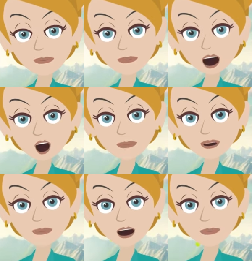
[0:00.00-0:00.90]
So as
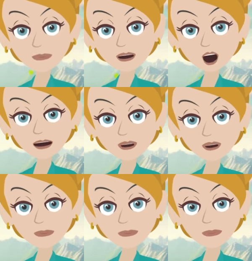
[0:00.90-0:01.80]
Esther sat to
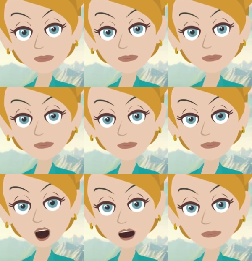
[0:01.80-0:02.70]
meditate, to
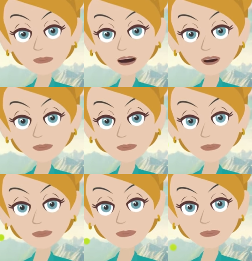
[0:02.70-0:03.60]
quiet her
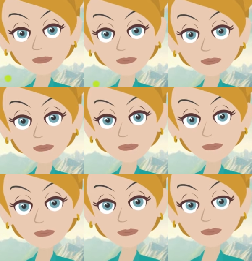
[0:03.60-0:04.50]
mind
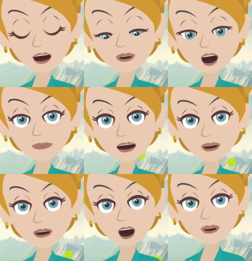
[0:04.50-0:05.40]
with the
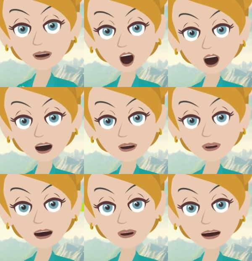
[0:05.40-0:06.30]
intent of
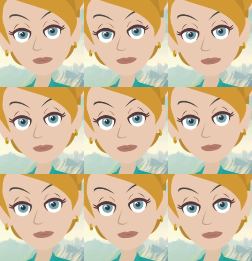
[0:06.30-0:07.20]
raising vibration,
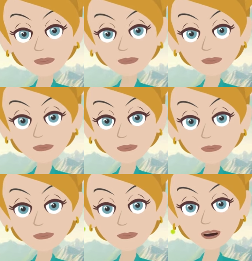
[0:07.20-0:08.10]

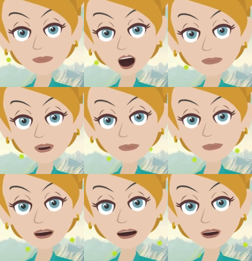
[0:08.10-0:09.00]
a thought kept
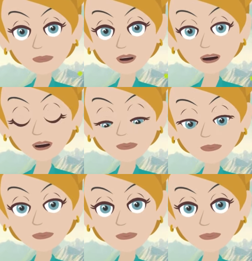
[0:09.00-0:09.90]
coming into her mind,